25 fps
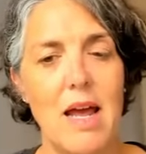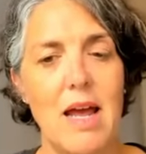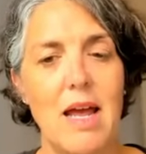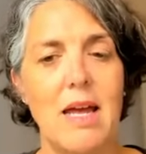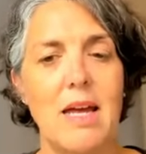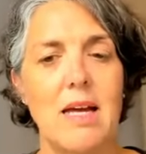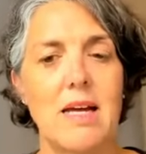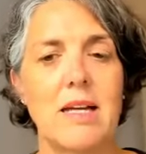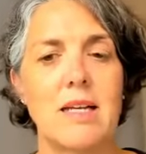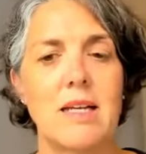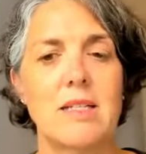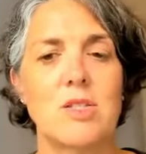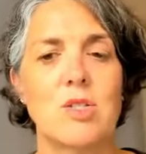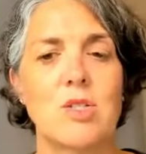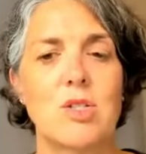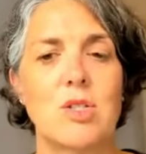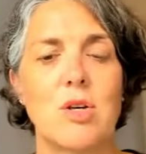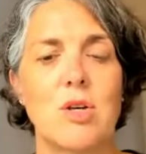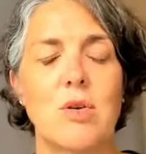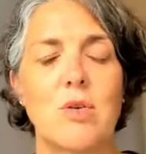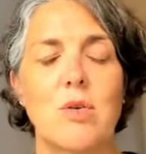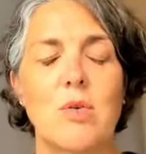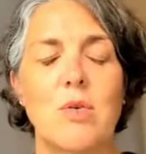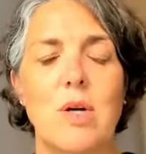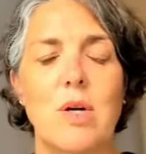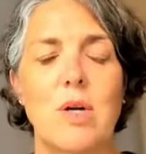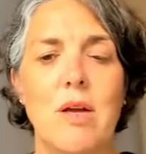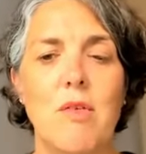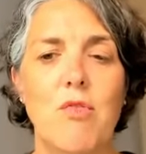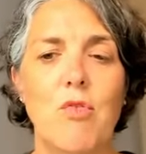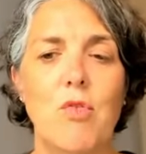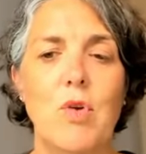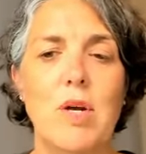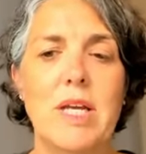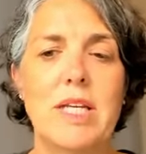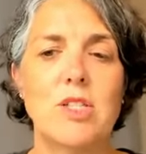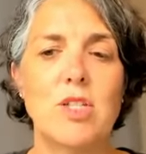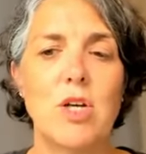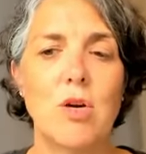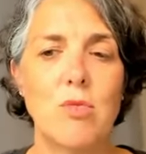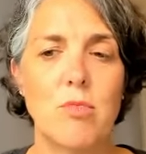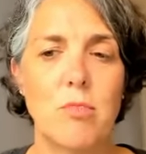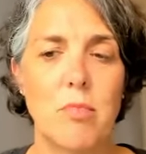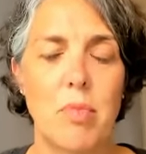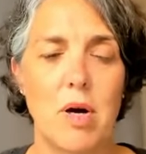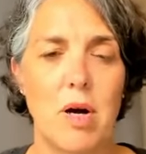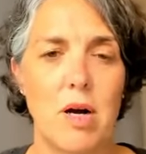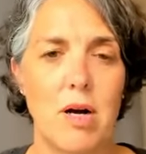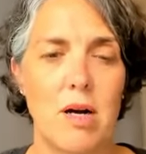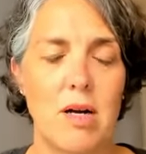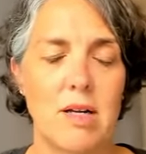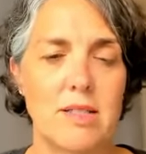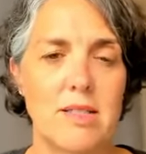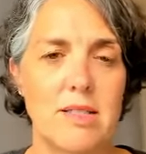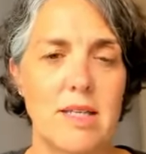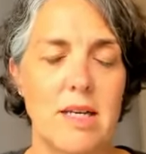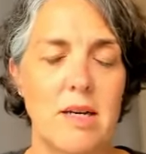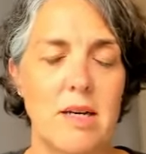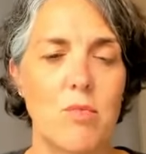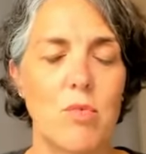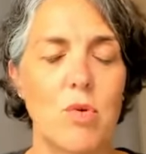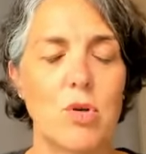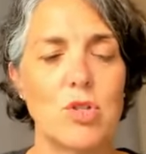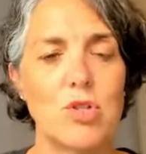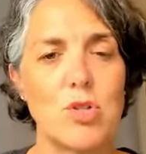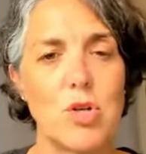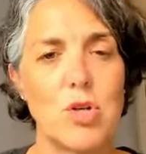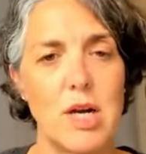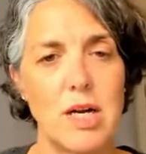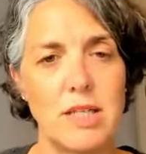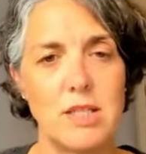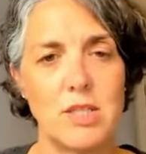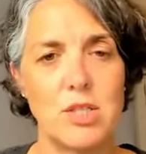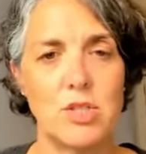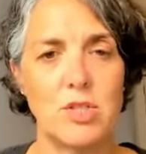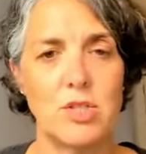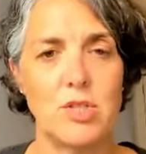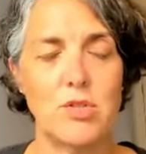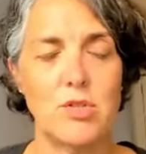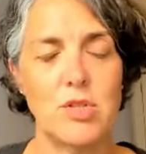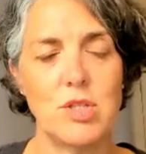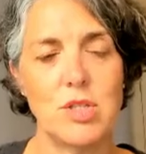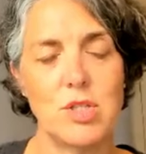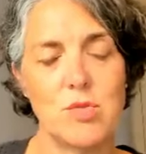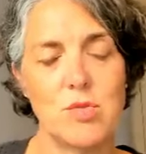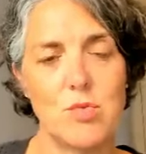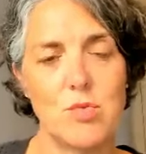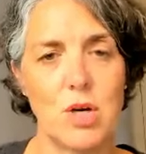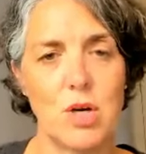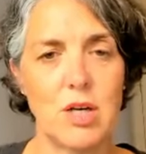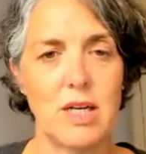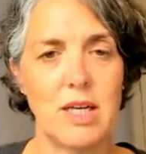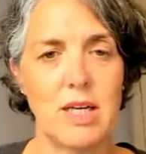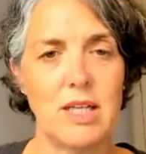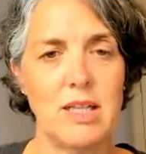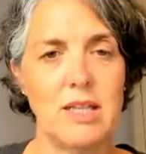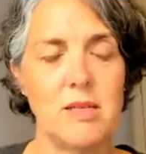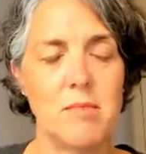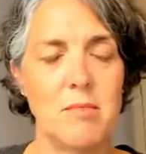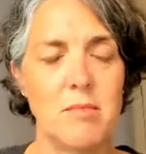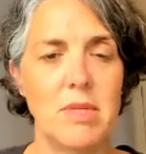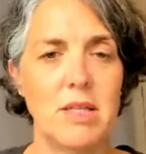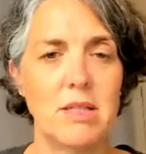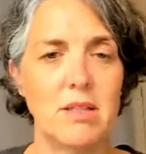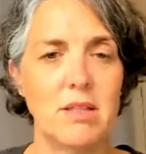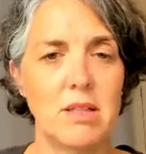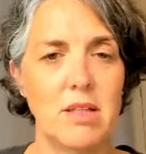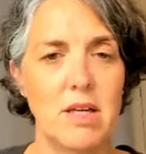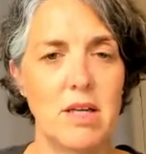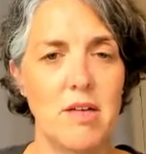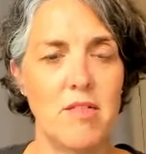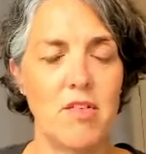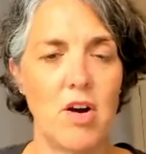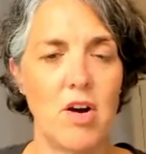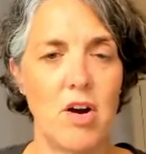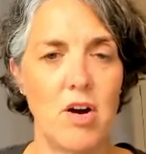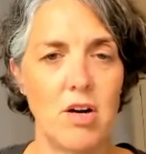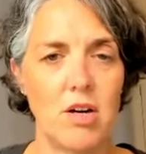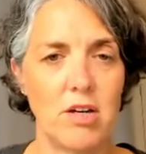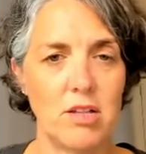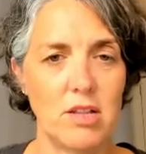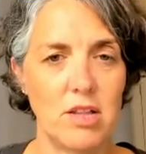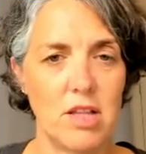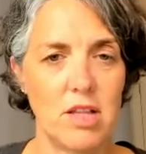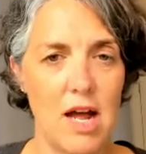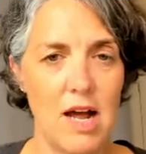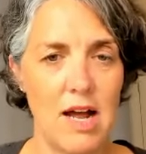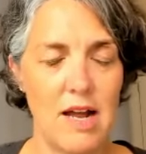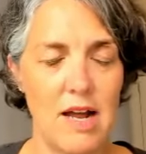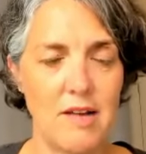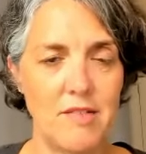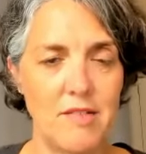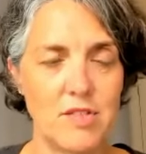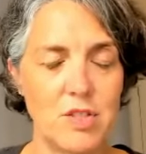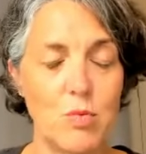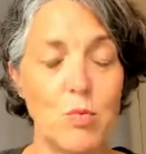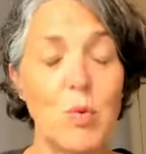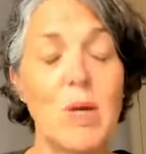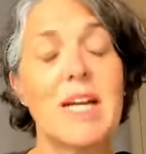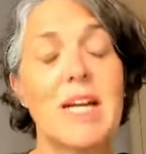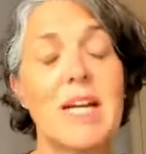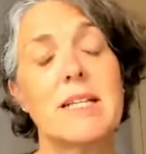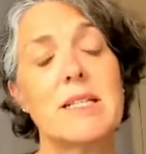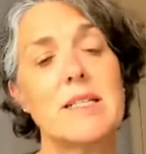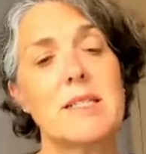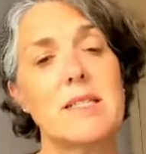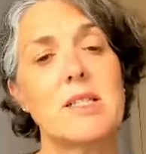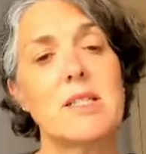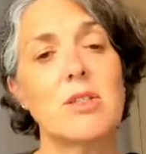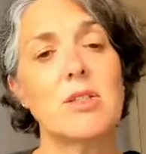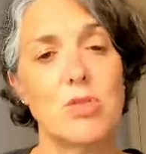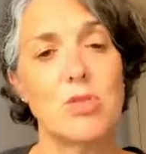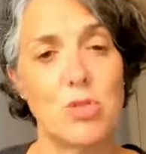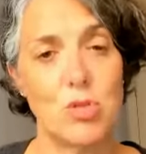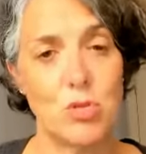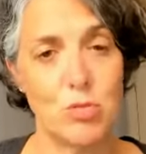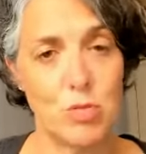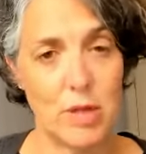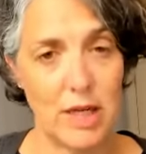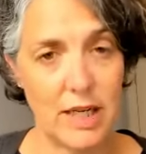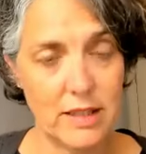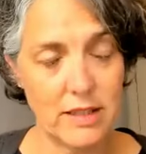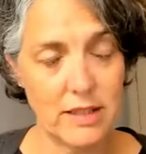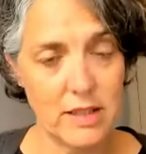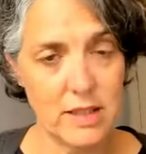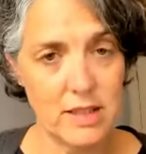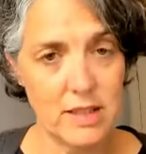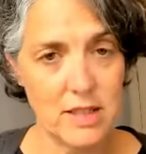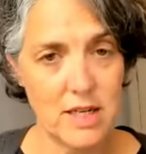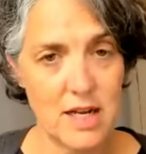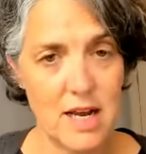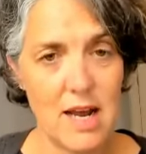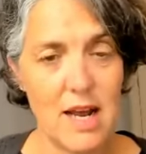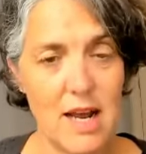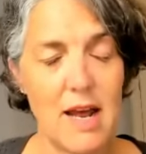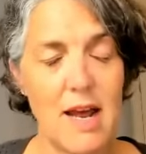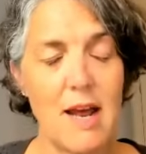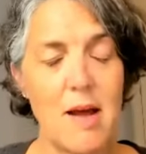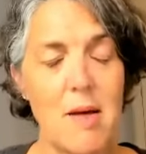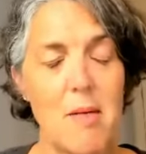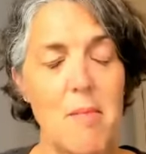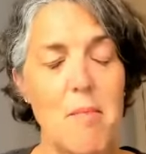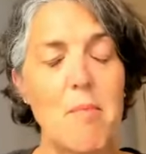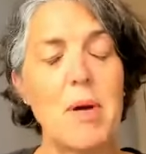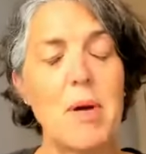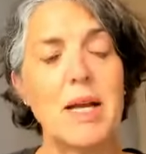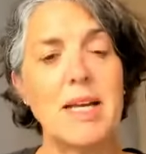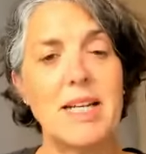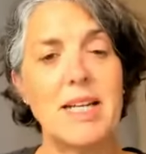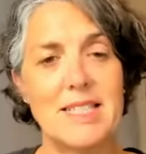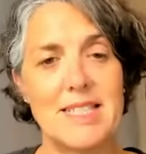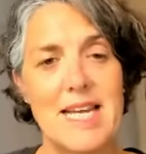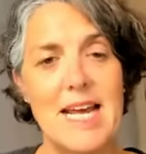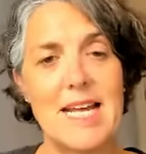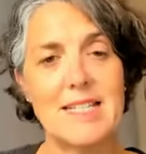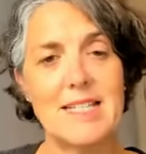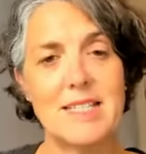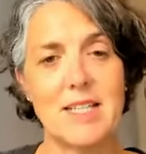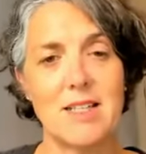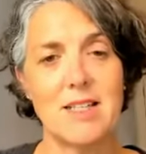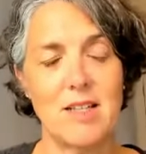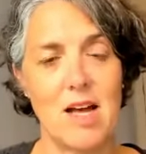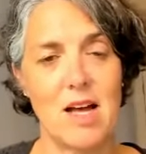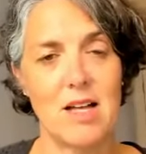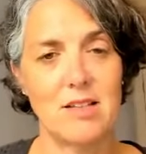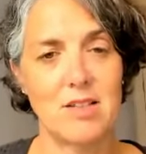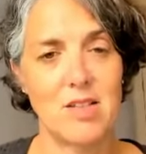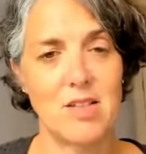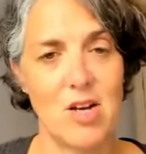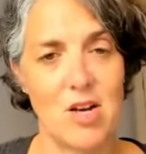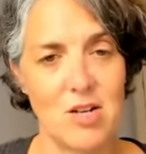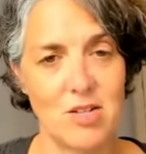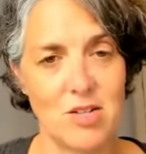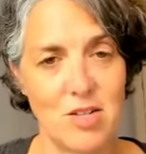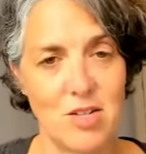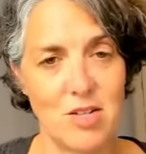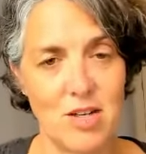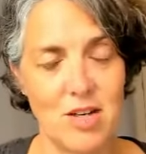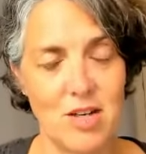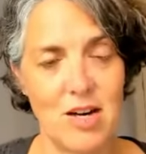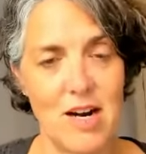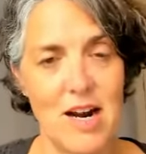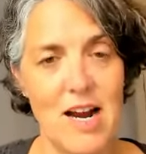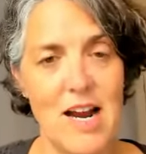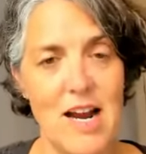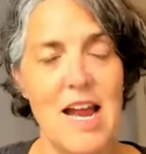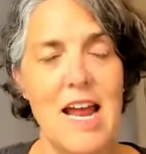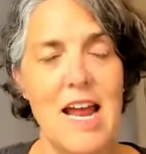And so if we don't pause and we're trying to do this work in the middle of our lives, we can still do it, but it takes a lot longer.